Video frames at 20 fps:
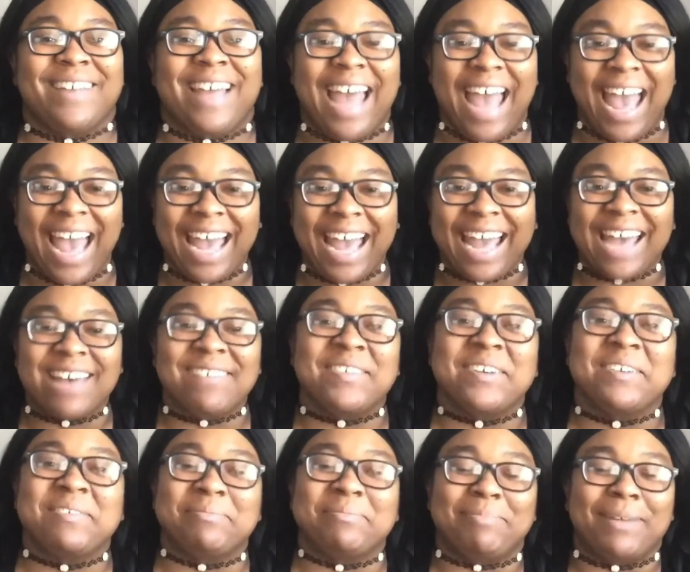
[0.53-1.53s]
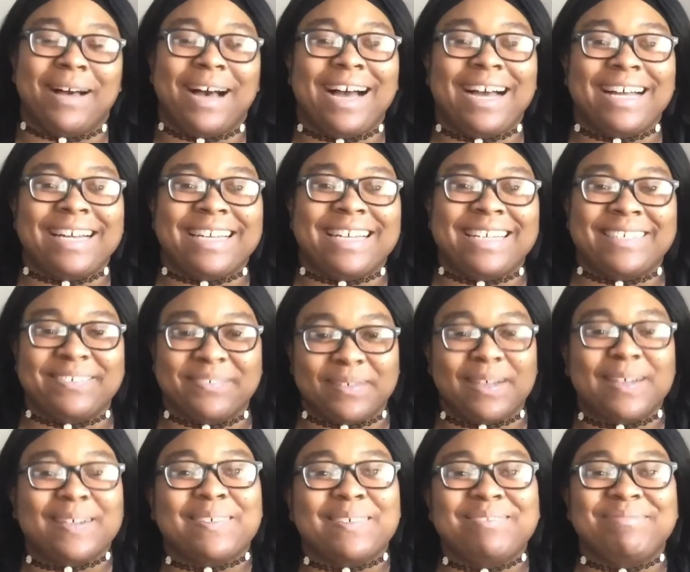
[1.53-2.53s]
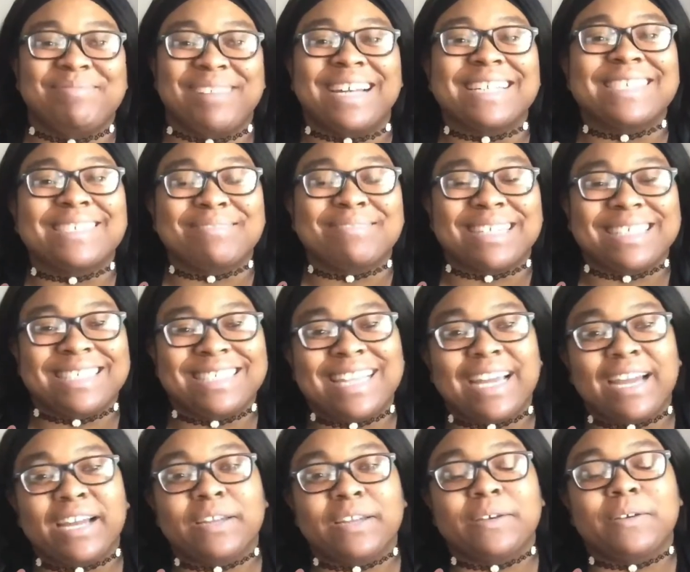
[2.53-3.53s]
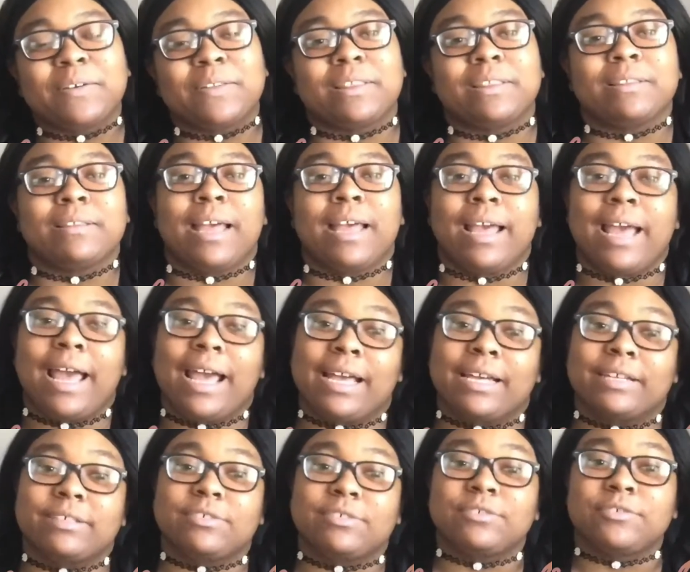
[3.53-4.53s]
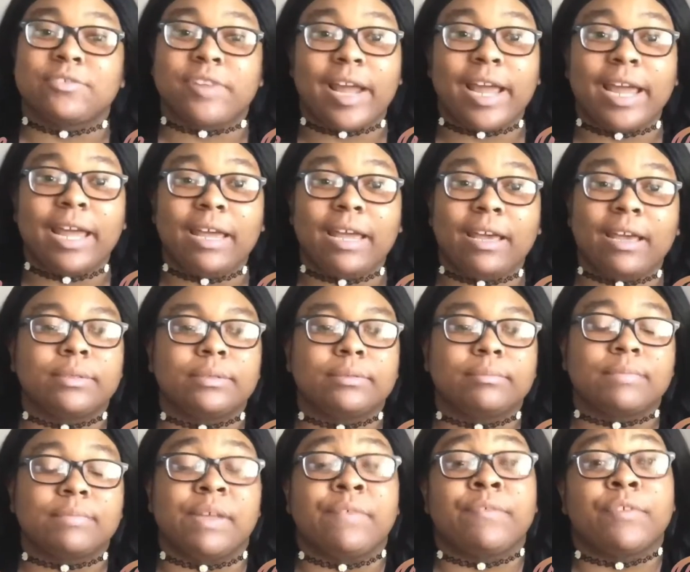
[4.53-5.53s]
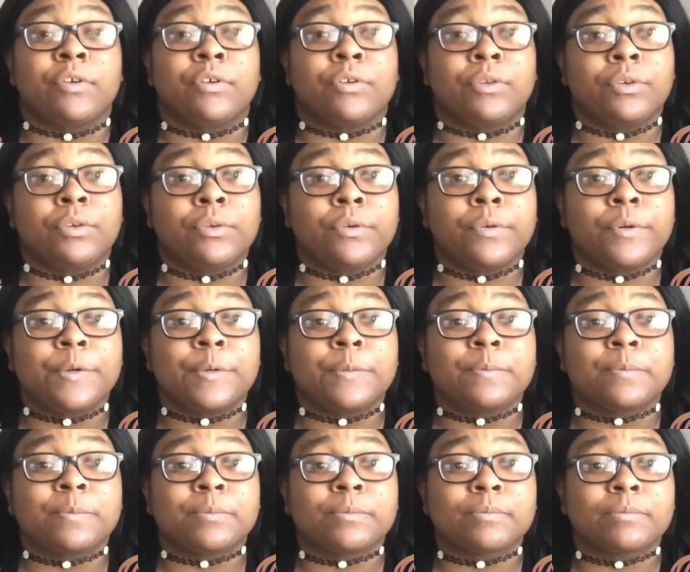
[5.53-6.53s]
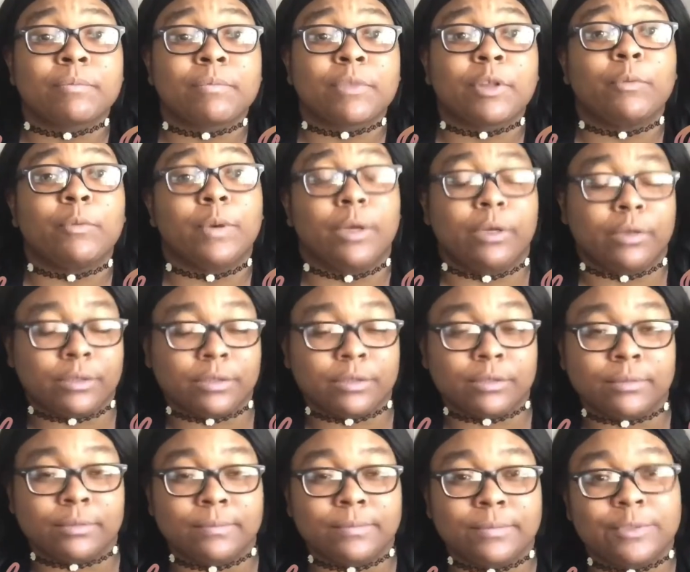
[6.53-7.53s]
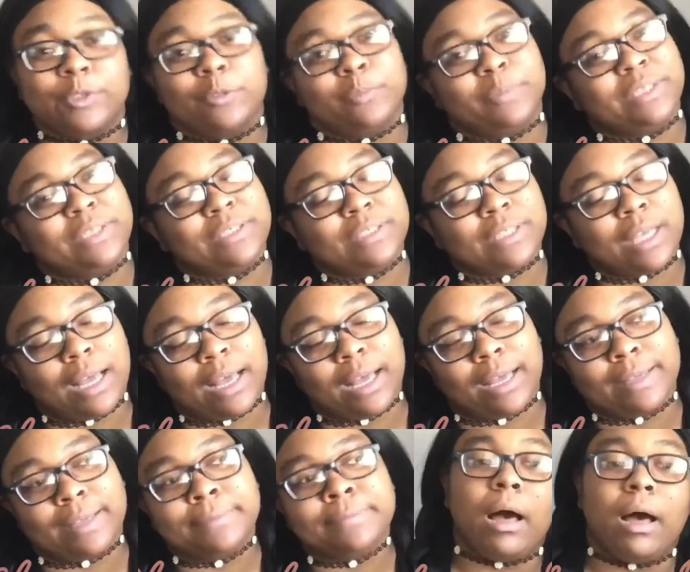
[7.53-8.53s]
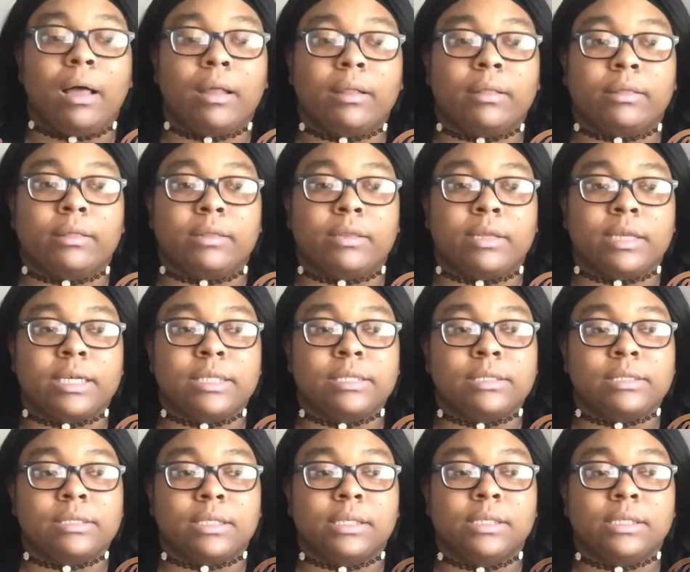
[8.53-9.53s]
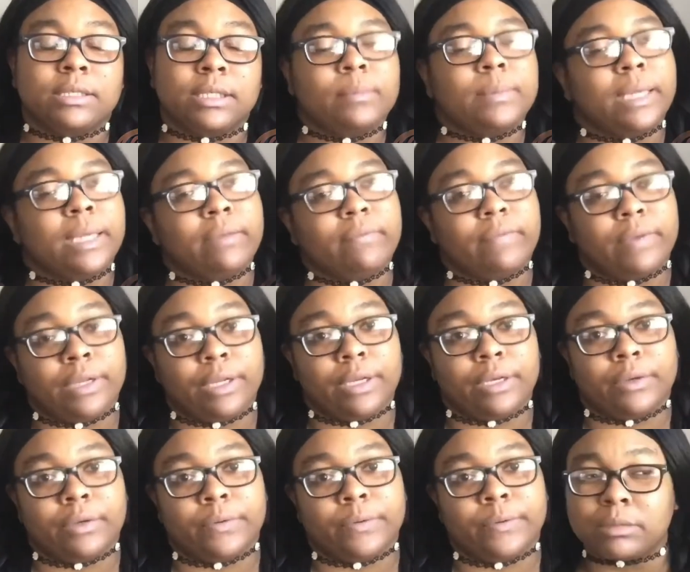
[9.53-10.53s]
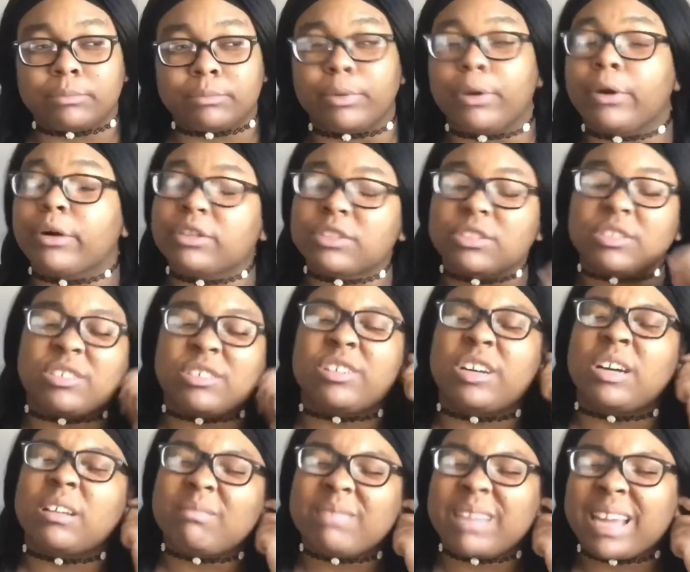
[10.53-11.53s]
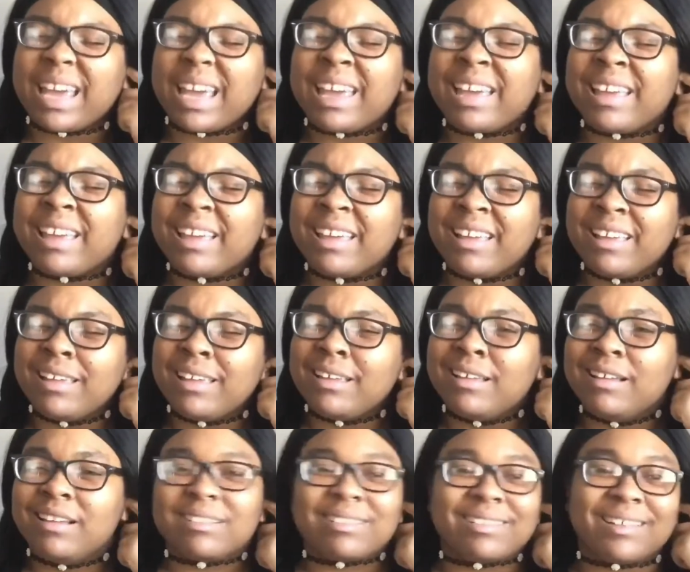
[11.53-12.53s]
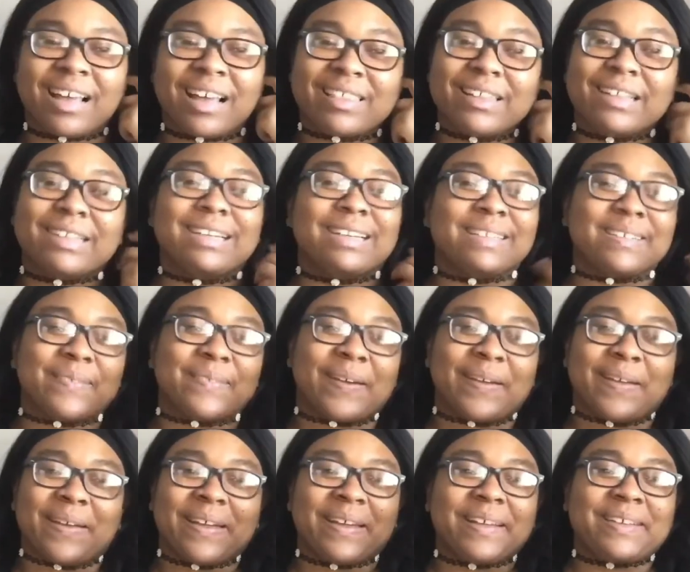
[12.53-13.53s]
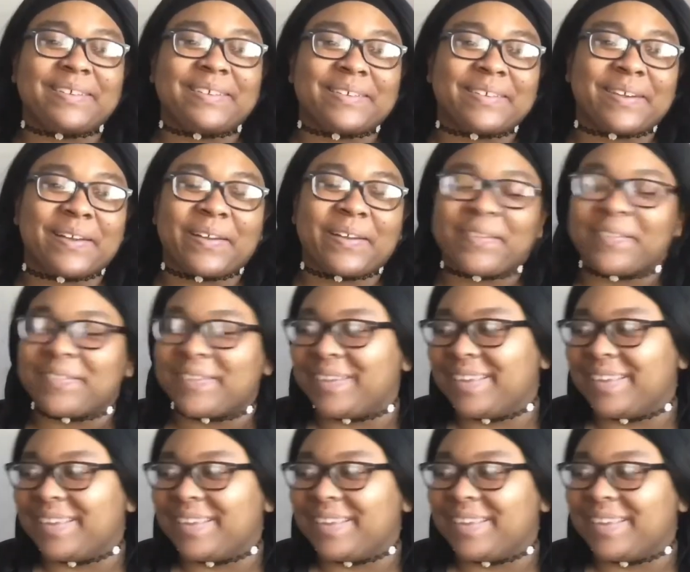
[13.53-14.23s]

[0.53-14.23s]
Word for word: Hey everybody, welcome back to my channel. Hey, it's Drake. If you're new, welcome. Don't be shy. This is update video, personal update. I think that's about it, you know.